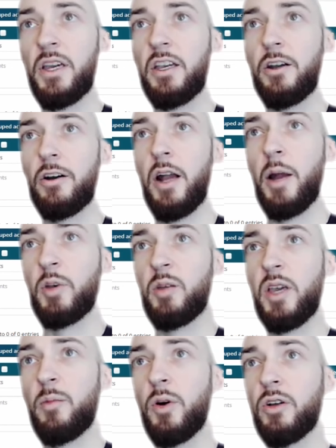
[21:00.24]
here, I'm going to
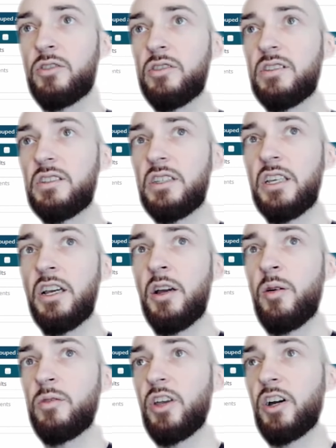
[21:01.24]
be able to see
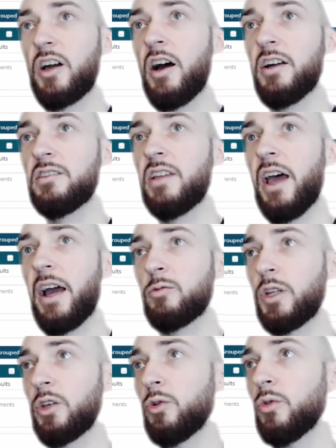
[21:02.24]
the contact
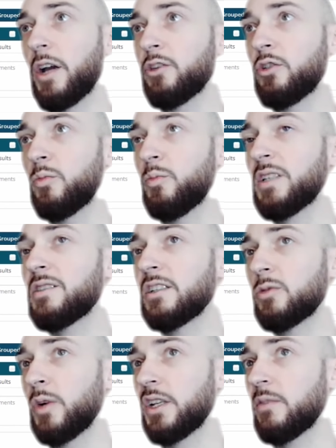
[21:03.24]
with who I do
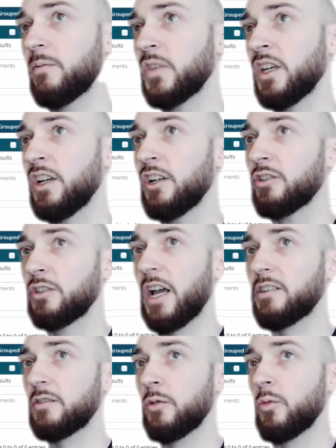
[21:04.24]
business with. So
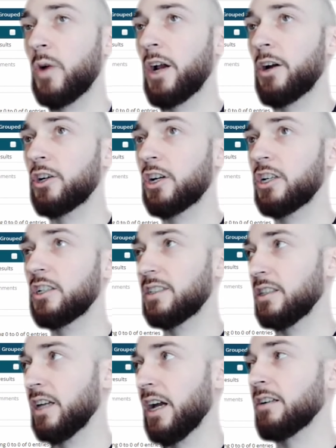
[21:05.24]
that's where you're going to
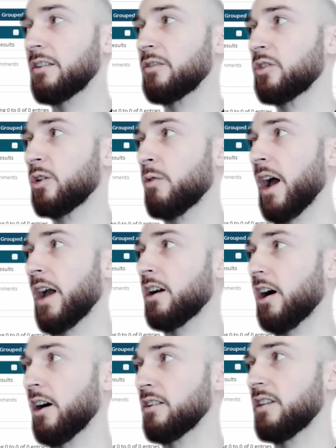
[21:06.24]
select the right
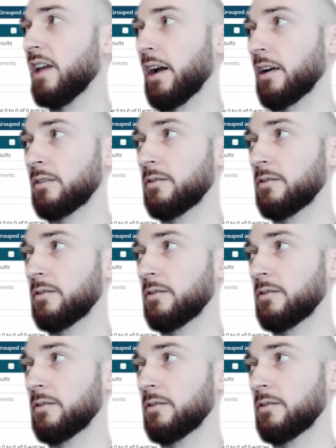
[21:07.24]
contact.